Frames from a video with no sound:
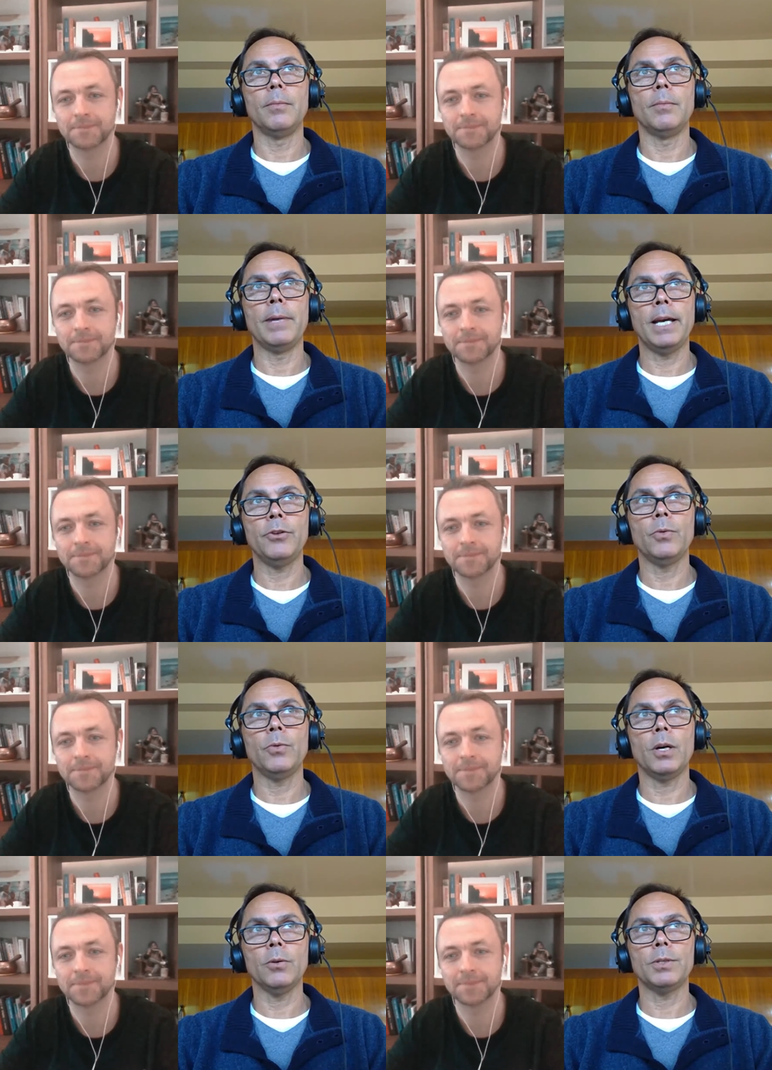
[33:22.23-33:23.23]
Speaker 1: a man
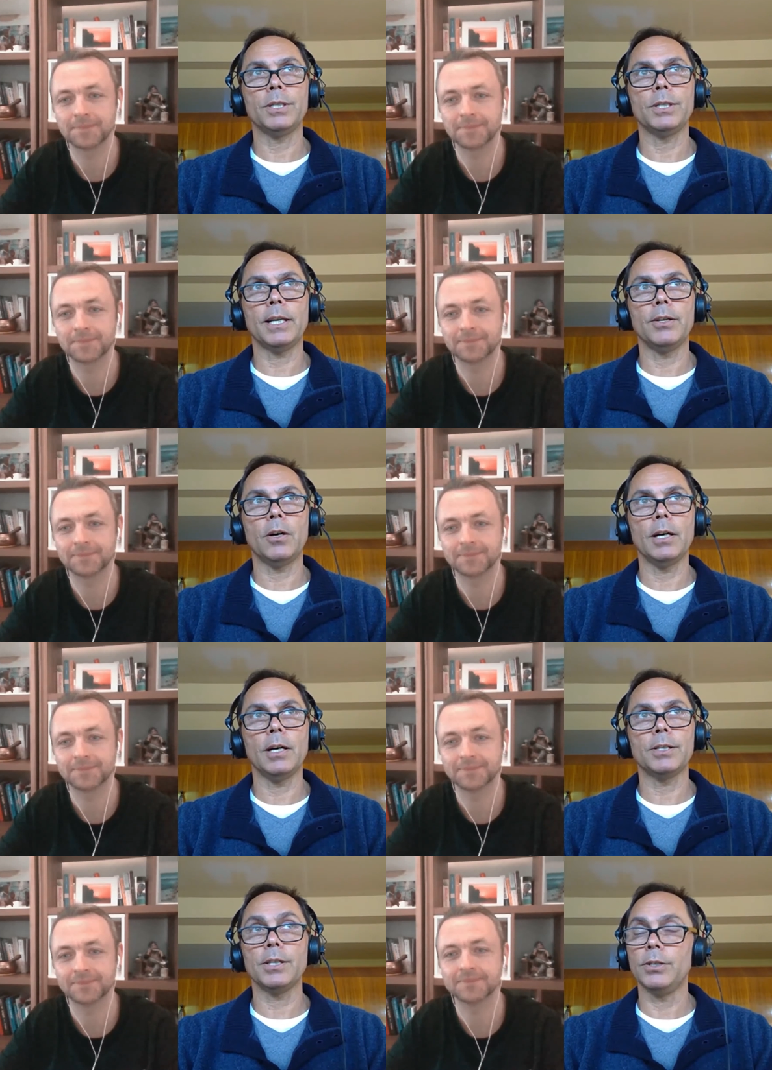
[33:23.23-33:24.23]
who holds his head
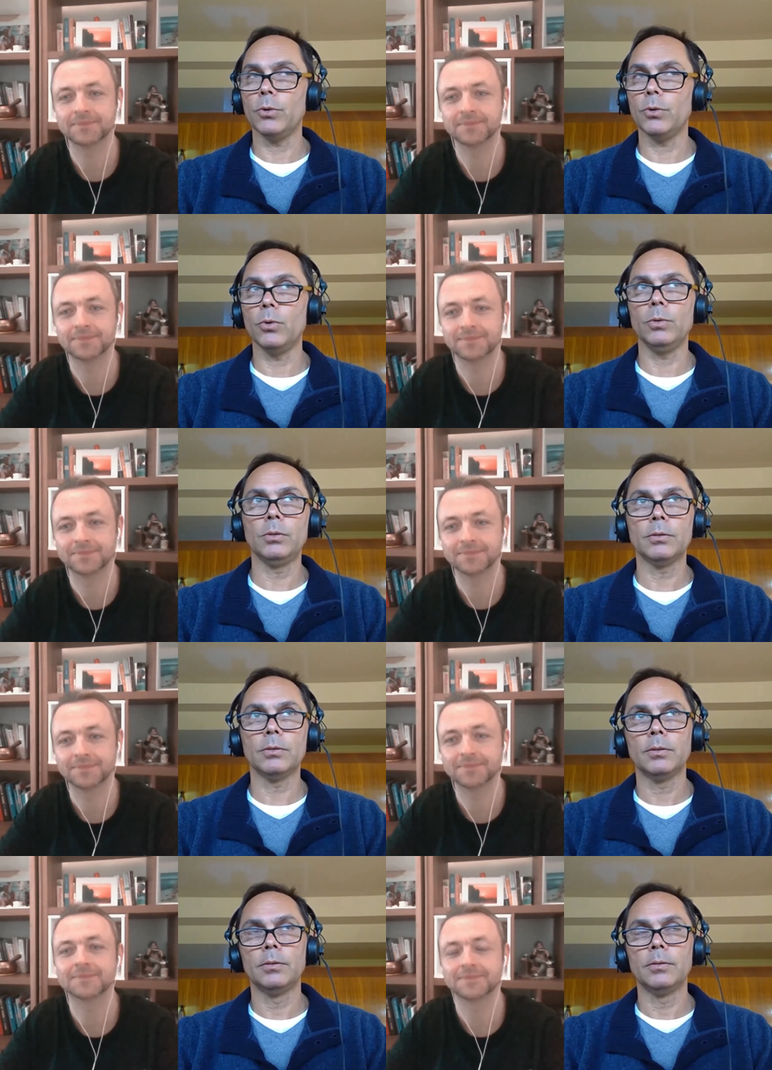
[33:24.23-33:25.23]
high sees all,
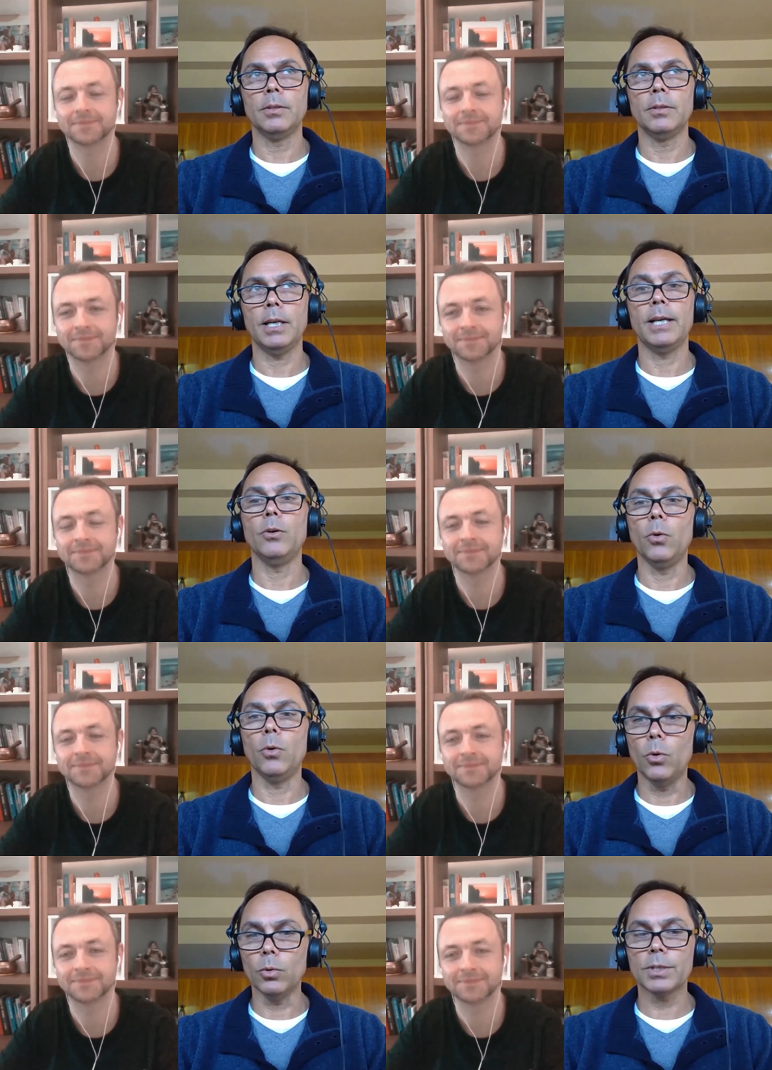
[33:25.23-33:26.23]
and
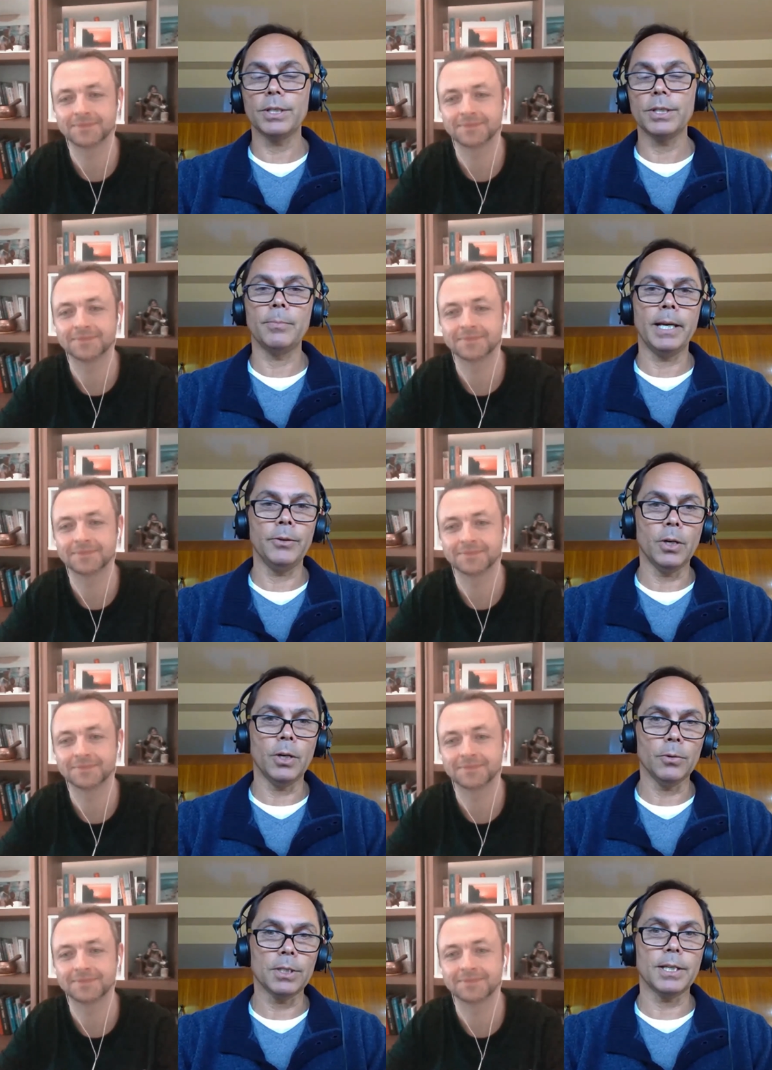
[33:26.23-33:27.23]
all see a man who
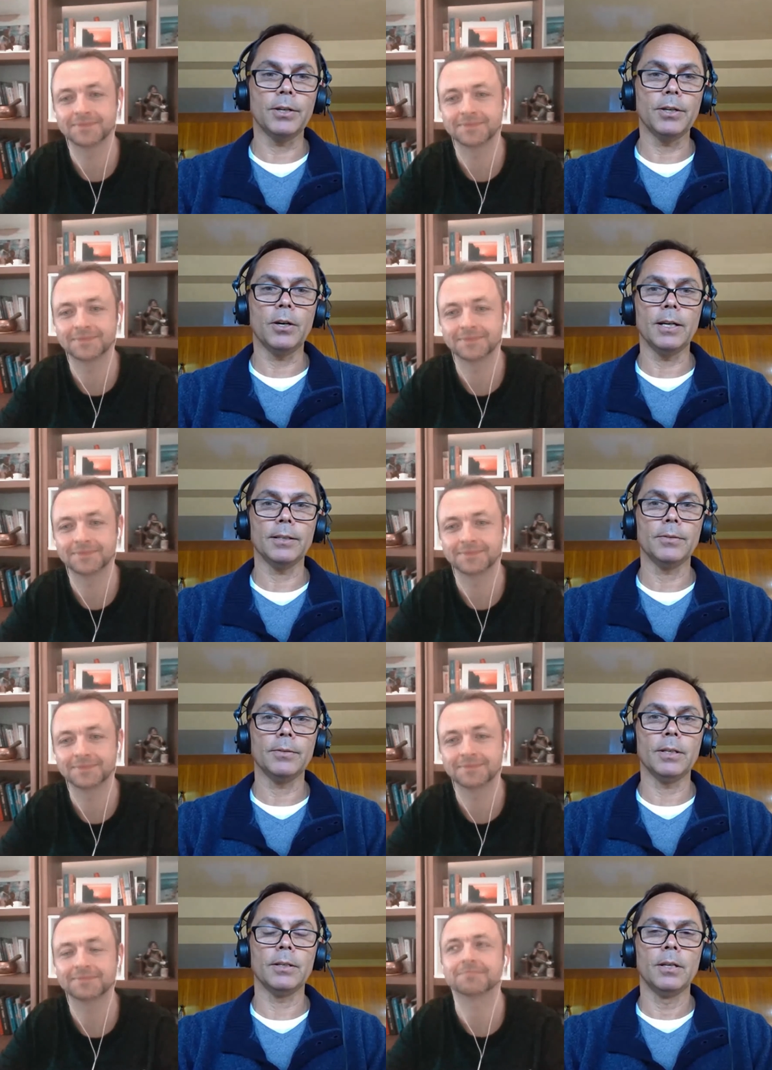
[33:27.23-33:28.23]
holds his head high.
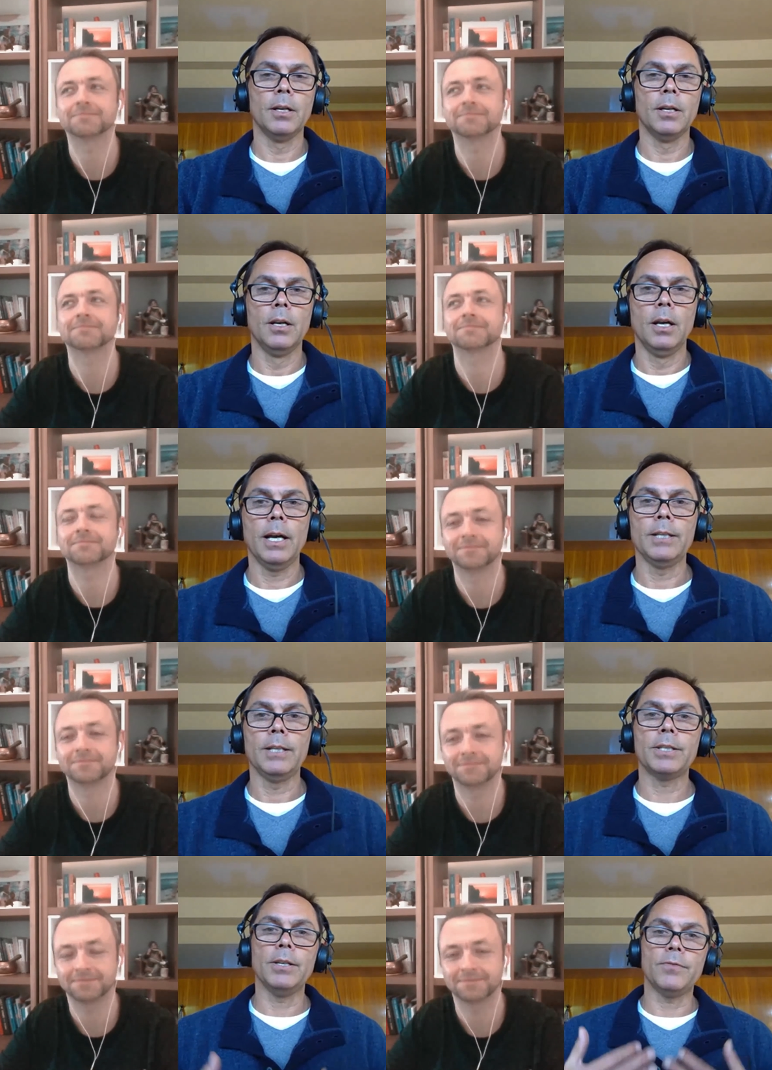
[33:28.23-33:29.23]
Right. Mm.
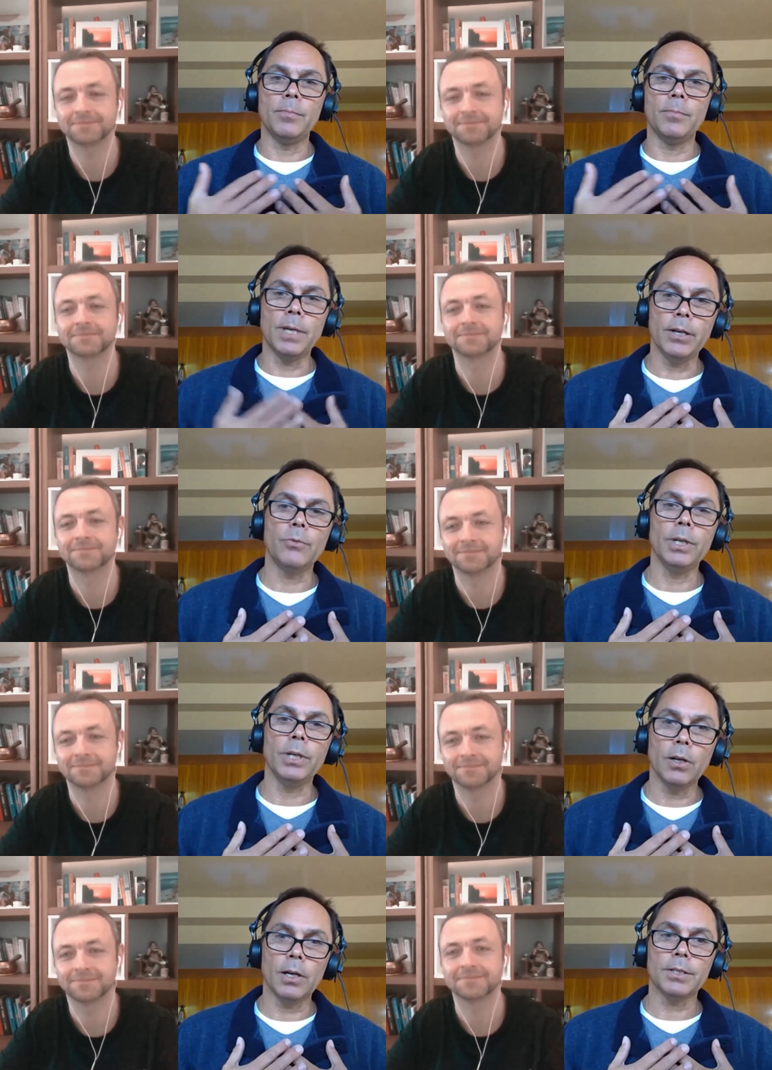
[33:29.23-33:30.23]
And so for me, I
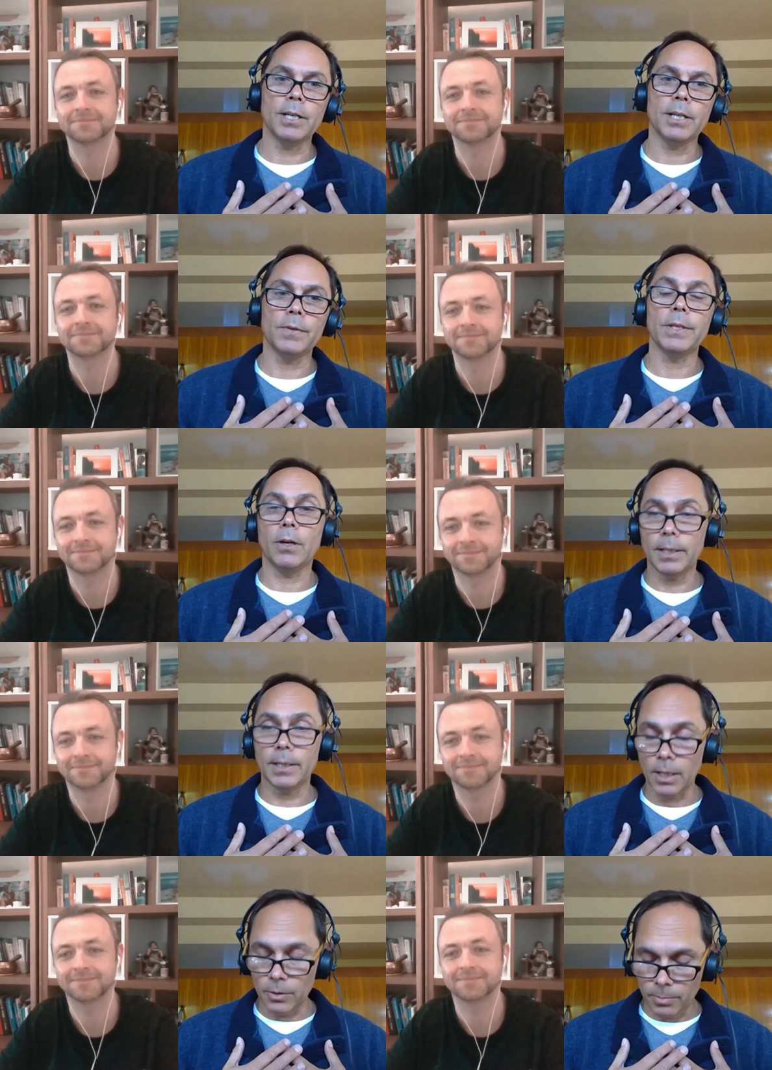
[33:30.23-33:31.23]
realised, David, that
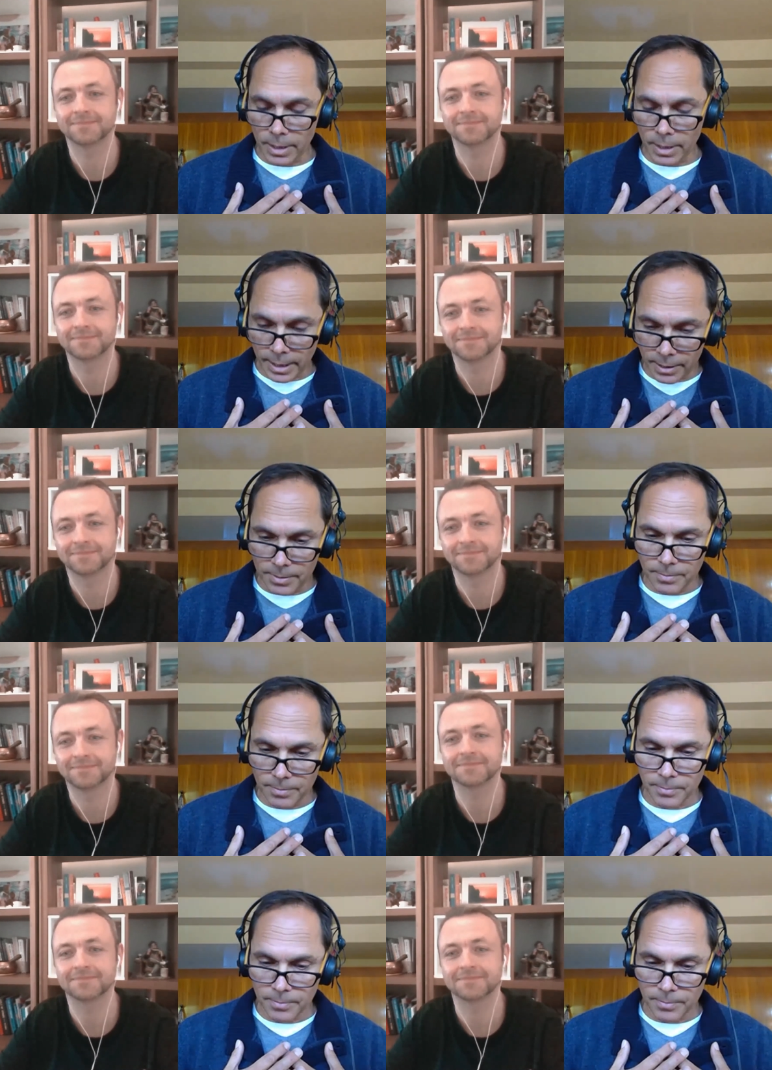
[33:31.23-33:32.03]
I'd lowered my head